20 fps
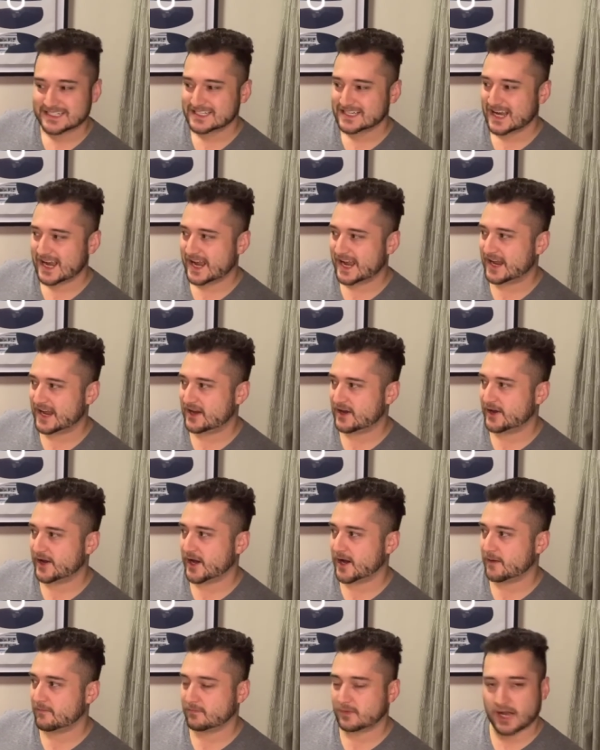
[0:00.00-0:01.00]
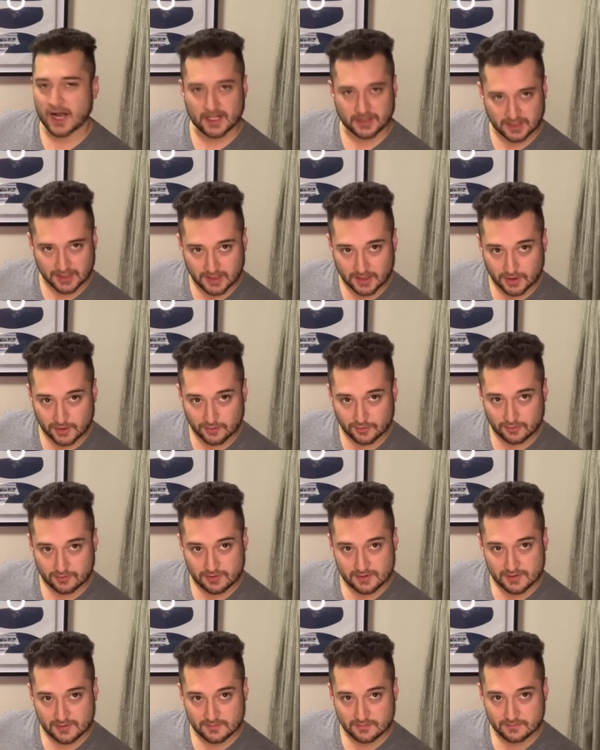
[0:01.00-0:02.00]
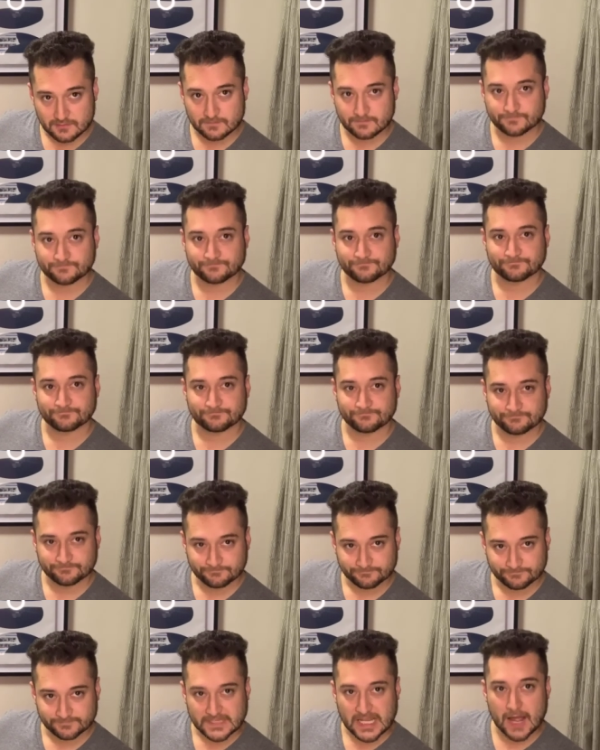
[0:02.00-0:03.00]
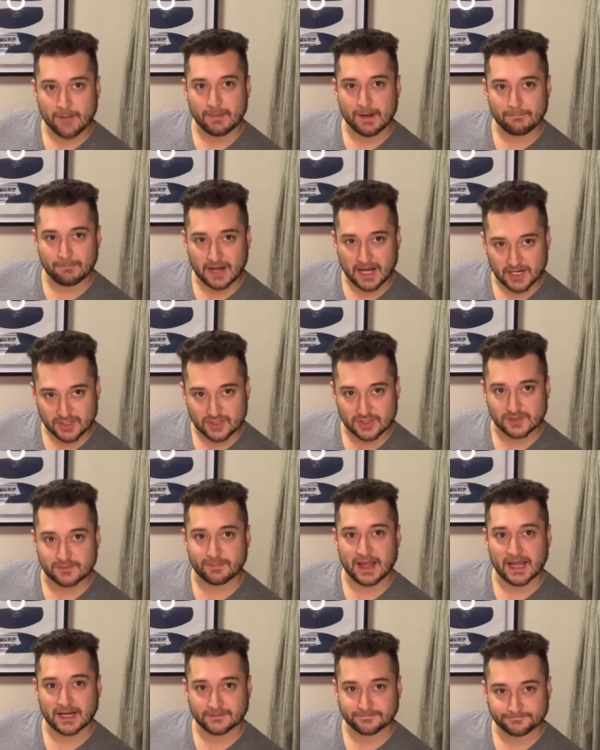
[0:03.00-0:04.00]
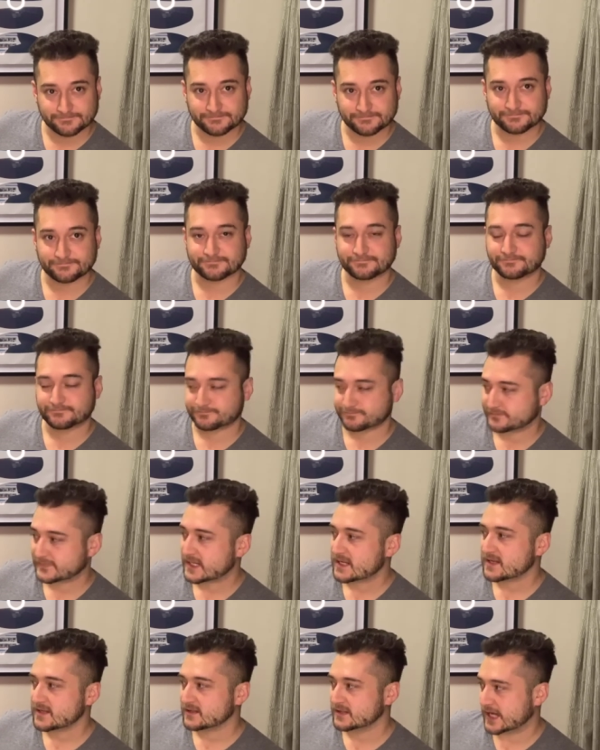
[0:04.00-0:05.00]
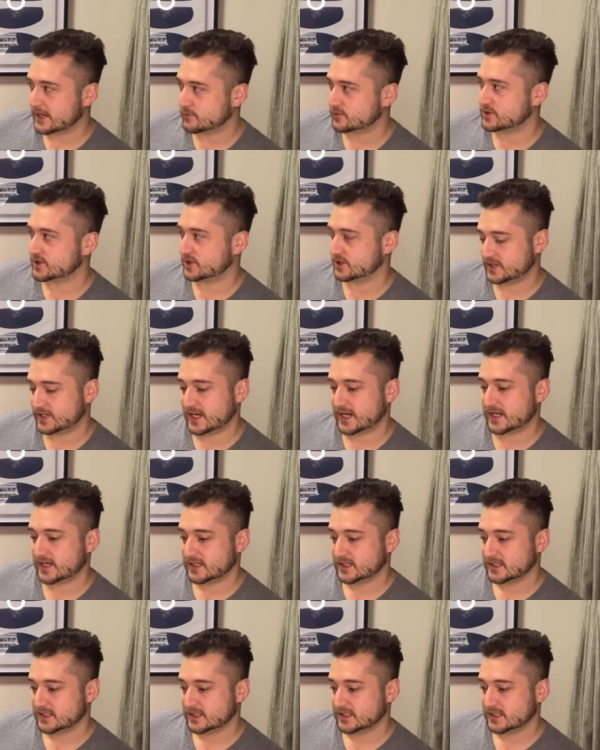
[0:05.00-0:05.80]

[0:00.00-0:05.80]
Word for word: And um, got the clothes. Got my boxers back. That was a good day,